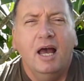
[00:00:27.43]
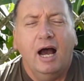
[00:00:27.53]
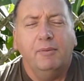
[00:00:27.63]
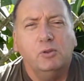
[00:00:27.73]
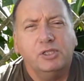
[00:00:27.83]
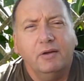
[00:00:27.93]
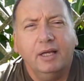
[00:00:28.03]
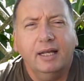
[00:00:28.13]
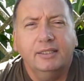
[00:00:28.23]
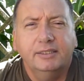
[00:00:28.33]
I'm also
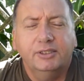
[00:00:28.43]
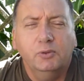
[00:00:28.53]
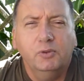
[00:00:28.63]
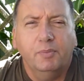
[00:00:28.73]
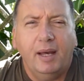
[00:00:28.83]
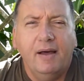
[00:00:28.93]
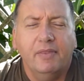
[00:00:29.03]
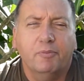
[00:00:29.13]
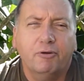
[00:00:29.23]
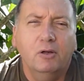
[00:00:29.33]
going to talk about the
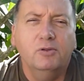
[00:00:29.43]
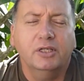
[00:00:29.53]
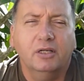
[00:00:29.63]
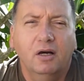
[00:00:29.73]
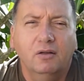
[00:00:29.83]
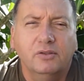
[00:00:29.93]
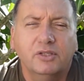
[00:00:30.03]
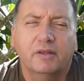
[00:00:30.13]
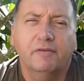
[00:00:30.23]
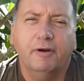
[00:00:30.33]
pros and cons
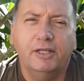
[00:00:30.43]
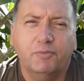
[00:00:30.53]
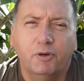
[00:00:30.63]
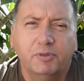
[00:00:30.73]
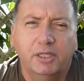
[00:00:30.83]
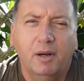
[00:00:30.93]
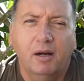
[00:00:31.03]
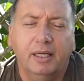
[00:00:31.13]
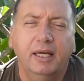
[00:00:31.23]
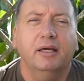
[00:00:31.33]
of the French property
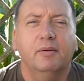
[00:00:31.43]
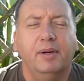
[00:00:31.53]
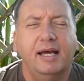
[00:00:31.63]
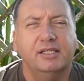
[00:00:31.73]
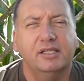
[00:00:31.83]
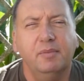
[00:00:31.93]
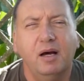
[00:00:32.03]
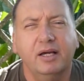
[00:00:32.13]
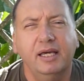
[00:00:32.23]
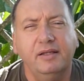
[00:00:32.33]
market compared to the
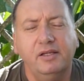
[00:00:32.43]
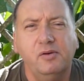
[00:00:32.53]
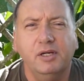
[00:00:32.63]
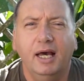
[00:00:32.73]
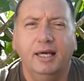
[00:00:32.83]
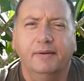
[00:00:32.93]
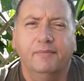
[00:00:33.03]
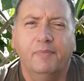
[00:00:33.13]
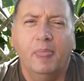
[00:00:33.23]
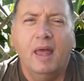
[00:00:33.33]
market in the UK.
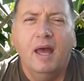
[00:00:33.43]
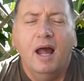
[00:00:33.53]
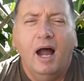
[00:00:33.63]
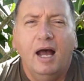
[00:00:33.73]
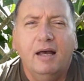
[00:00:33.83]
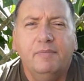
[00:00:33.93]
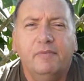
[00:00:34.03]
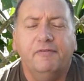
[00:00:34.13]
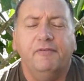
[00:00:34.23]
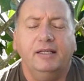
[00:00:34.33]

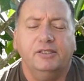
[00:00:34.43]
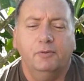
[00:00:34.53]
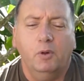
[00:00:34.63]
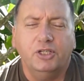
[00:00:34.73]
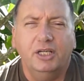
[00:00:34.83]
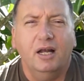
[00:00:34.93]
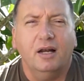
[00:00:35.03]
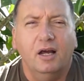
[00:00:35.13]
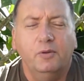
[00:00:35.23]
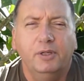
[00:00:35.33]
Thanks for watching and I
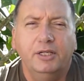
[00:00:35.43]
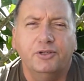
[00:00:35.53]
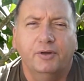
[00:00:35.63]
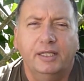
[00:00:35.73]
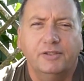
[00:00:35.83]
hope you'll enjoy this